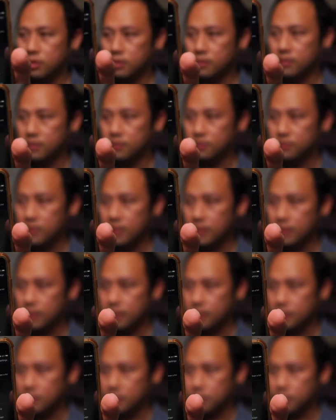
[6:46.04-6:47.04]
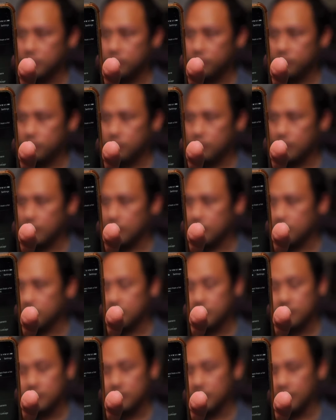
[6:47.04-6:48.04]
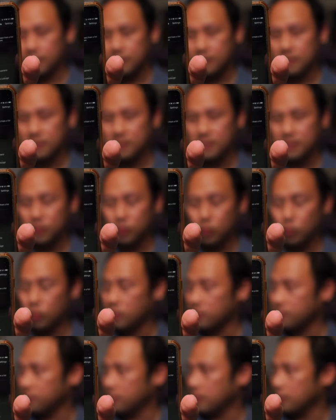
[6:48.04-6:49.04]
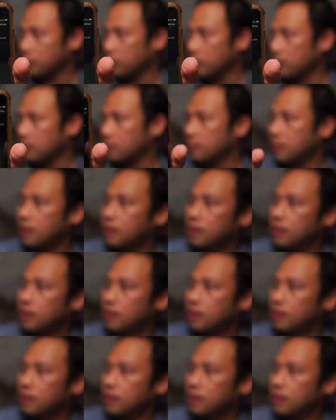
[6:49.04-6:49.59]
you've seen this before. It just doesn't work very well.